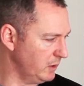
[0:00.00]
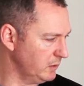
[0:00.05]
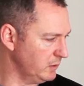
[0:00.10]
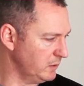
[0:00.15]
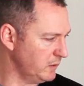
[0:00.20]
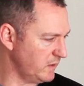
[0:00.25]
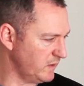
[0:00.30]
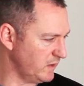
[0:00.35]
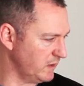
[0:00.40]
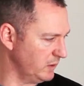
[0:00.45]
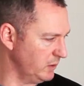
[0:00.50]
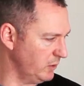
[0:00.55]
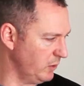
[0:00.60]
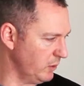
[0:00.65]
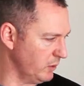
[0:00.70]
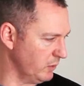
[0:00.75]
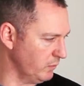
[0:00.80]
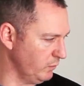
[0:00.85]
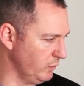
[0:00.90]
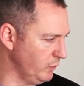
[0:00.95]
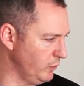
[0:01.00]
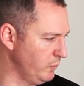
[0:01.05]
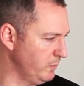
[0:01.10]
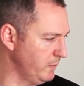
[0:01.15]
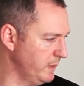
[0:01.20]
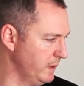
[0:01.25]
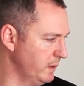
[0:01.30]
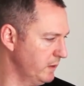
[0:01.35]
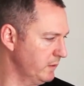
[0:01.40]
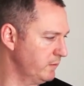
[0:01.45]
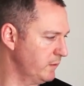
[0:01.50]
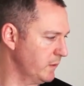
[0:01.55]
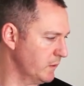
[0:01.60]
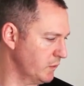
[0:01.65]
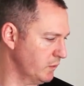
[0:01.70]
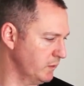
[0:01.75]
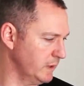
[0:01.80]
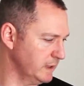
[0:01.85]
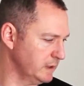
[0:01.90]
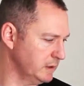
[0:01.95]
just a lot of room there. It
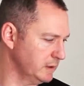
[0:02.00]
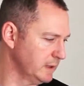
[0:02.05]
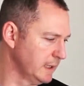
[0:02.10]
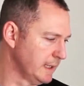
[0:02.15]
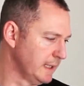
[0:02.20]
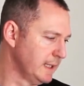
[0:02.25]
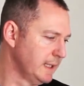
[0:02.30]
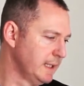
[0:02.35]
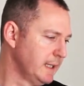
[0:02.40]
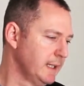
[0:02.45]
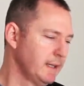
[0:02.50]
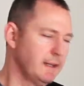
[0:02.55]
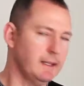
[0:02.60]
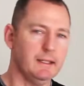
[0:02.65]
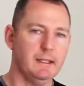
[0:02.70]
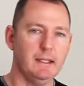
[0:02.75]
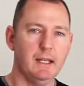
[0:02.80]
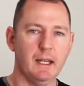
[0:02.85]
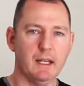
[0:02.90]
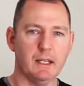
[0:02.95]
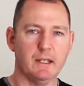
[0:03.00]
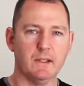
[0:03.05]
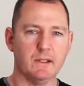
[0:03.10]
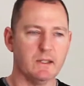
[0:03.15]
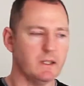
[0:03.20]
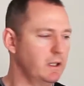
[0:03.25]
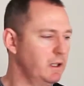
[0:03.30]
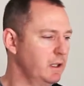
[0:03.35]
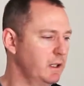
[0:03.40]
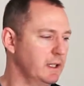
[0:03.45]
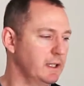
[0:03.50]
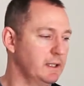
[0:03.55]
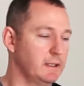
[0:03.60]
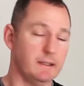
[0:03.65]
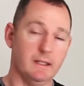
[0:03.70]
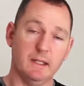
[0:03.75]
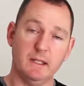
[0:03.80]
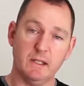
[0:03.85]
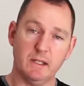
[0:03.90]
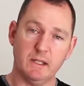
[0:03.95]
feels really good. The neck is kind of like a
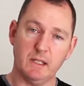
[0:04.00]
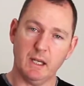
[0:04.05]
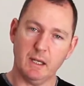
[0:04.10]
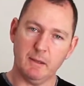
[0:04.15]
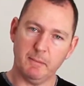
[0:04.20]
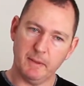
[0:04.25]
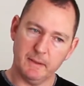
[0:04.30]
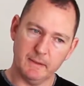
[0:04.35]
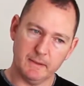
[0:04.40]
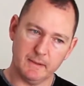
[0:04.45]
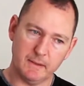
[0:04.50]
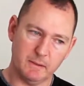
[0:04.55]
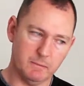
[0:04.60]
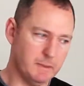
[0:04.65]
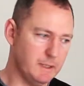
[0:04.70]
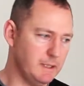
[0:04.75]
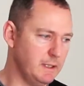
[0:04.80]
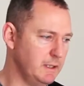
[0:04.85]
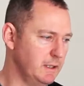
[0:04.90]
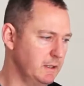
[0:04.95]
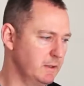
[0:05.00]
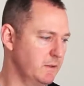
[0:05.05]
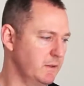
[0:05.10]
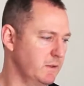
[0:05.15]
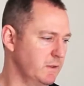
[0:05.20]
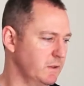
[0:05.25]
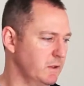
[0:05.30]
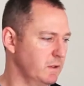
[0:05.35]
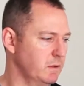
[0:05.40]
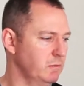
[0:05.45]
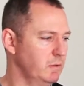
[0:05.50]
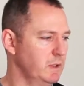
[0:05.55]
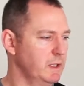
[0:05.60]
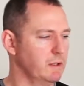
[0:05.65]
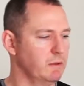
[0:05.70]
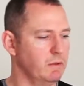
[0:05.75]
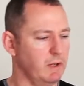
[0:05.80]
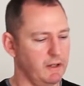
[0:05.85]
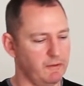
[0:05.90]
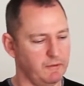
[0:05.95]
D shape to me, so it's got a really
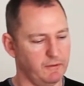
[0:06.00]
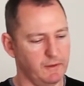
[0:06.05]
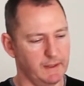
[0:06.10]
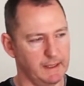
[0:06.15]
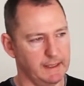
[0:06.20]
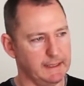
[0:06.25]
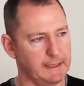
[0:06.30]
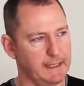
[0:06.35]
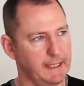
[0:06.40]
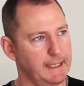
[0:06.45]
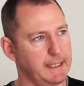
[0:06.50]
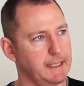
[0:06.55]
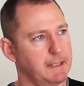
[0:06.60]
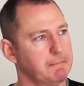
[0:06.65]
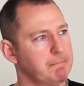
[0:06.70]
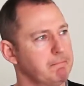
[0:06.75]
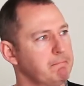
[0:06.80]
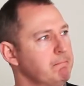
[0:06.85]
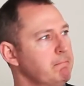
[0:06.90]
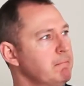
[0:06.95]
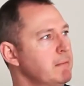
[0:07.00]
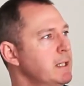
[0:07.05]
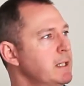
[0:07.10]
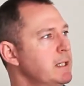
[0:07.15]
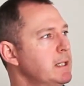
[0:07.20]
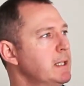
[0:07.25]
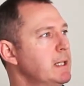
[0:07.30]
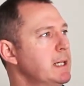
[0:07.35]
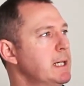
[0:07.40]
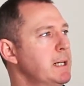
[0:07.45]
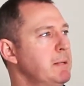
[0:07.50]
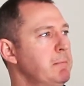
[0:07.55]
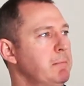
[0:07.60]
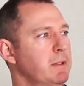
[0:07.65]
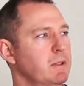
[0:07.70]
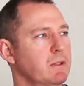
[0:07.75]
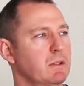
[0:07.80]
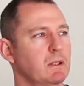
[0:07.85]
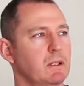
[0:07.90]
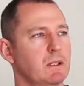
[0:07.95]
great feeling neck.
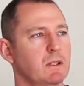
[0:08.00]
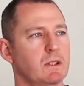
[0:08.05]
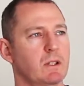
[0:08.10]
It's got these